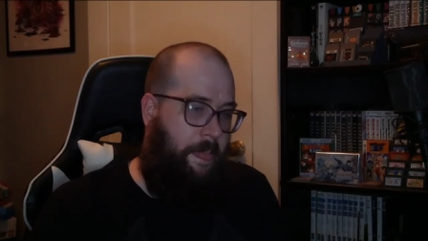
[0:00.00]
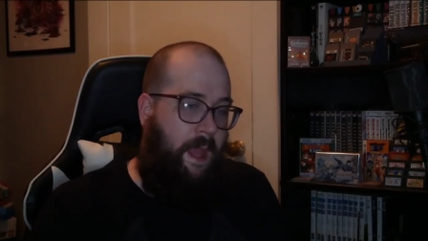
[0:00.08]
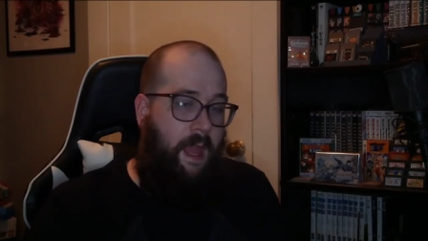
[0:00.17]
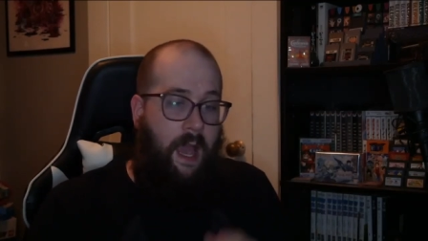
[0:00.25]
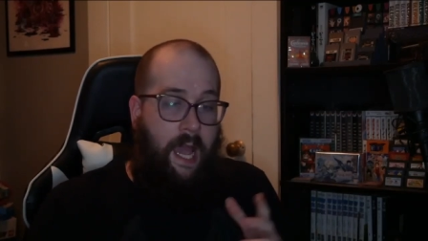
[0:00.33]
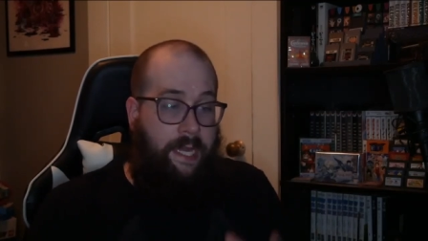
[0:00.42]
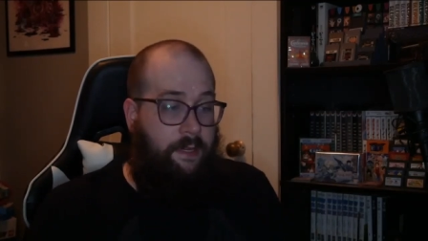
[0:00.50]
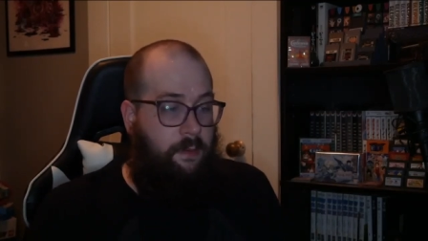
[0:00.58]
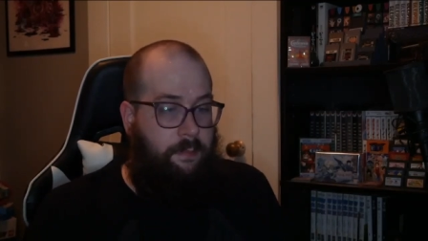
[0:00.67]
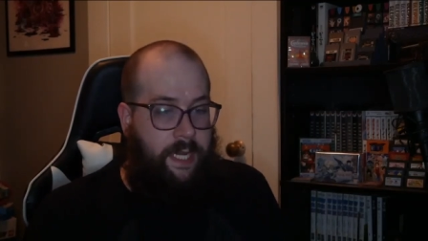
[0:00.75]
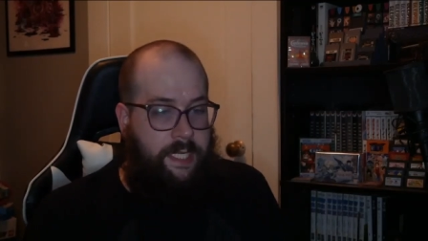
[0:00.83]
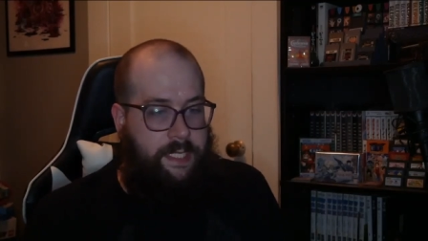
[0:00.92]
I don't
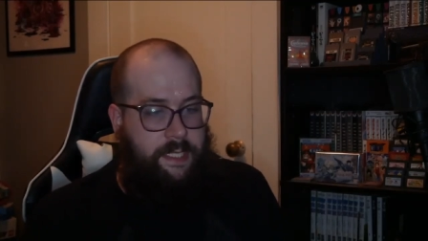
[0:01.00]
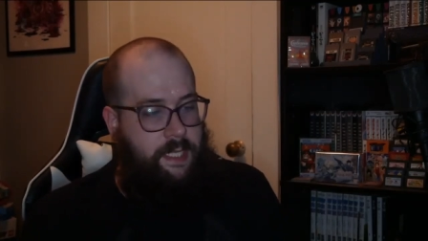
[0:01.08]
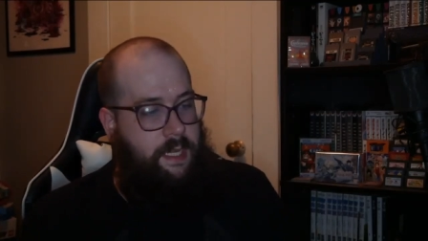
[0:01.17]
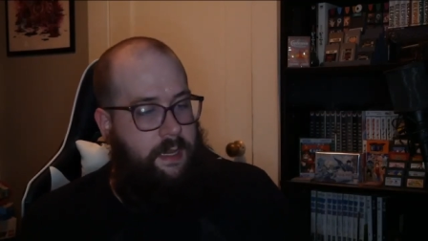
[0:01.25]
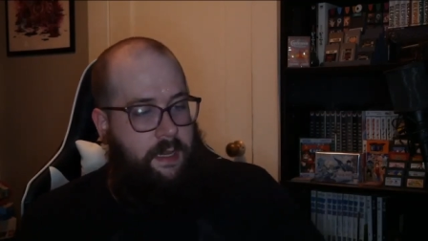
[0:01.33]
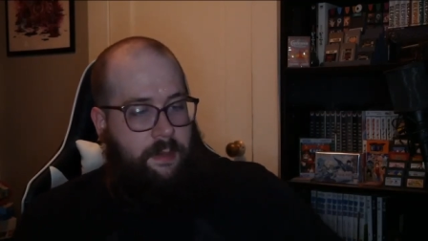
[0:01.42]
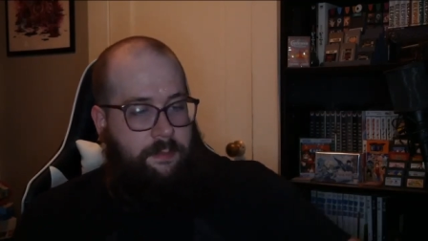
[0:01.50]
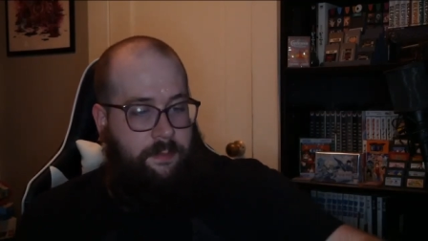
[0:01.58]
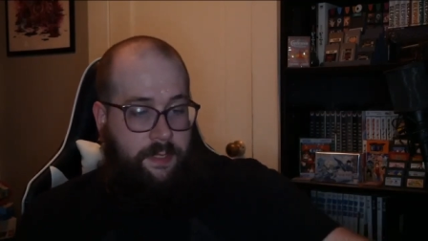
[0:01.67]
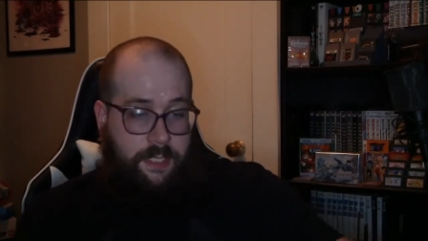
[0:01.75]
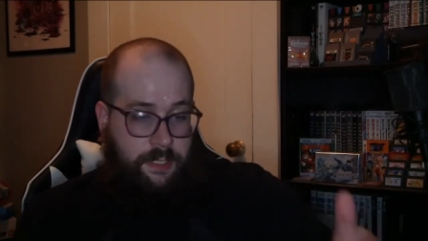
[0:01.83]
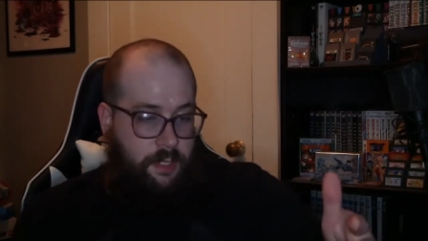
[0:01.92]
mind it. With this
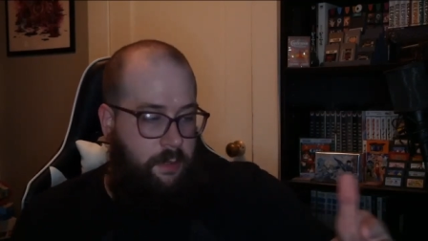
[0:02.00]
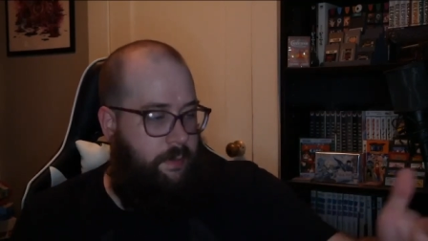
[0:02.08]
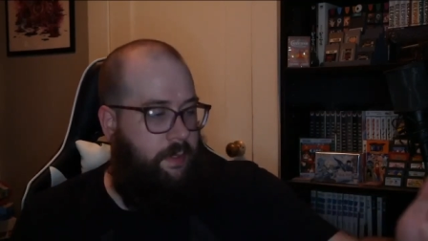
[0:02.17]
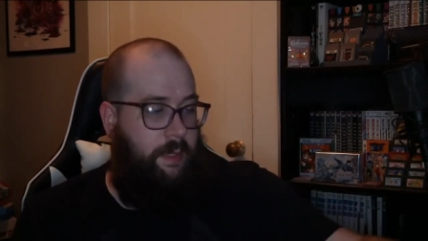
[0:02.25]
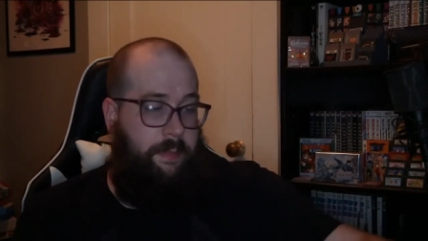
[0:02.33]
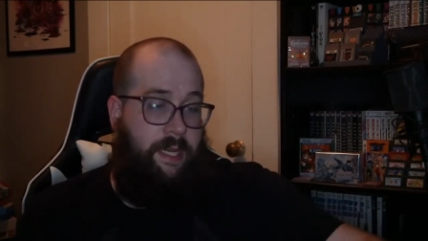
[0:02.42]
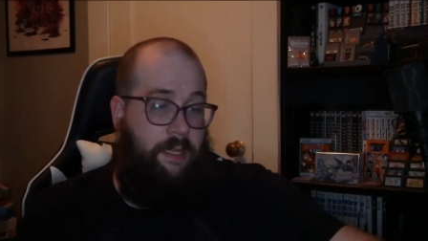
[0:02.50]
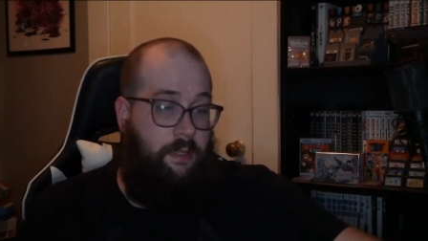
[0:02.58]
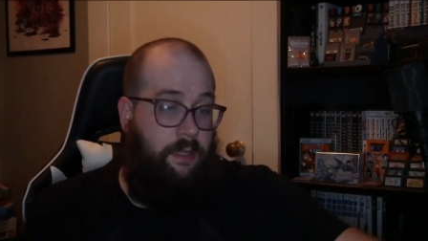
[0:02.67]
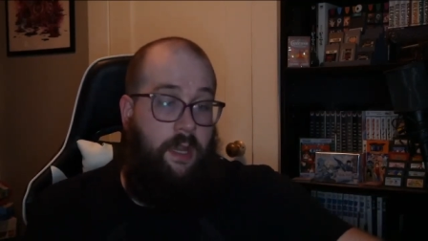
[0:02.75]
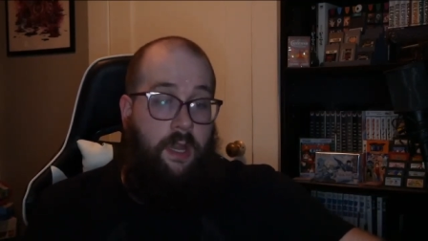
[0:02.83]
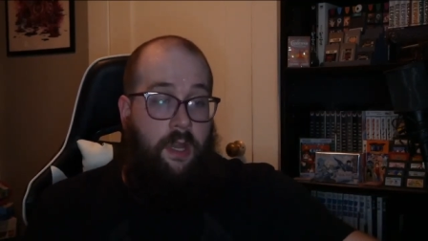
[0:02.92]
notebook, it made it look
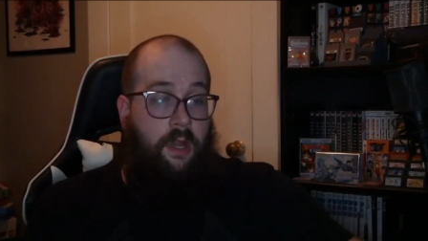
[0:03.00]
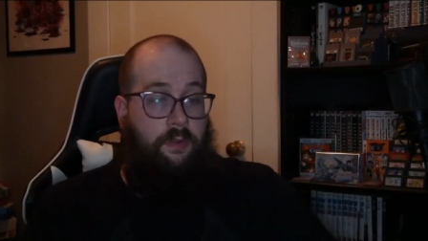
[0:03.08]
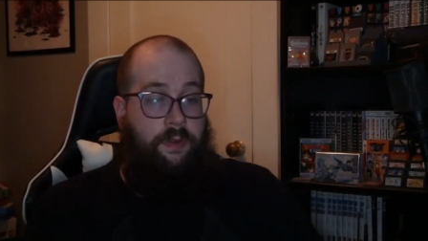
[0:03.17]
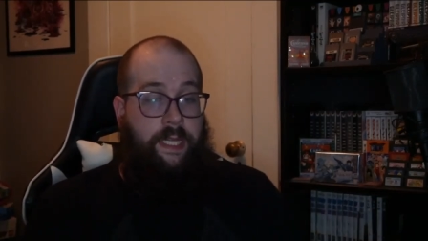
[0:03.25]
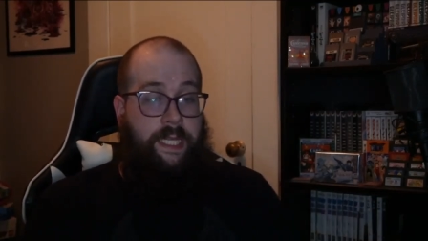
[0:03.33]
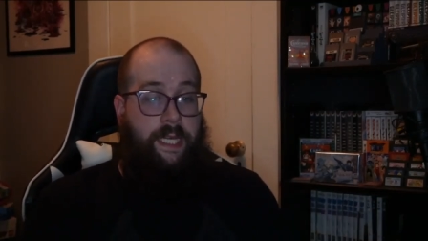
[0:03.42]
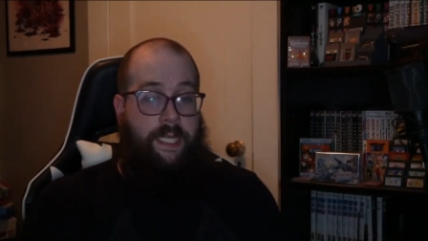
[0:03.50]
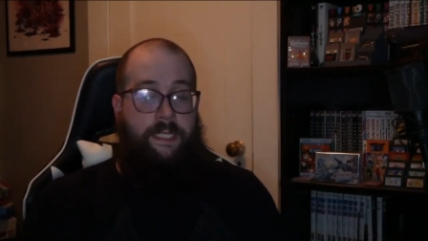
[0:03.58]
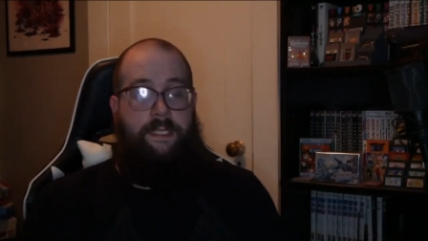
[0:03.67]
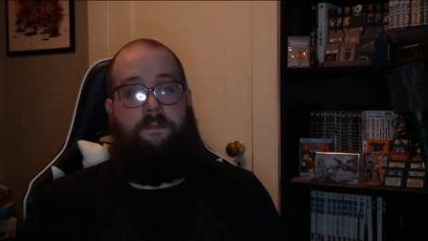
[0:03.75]
really nice.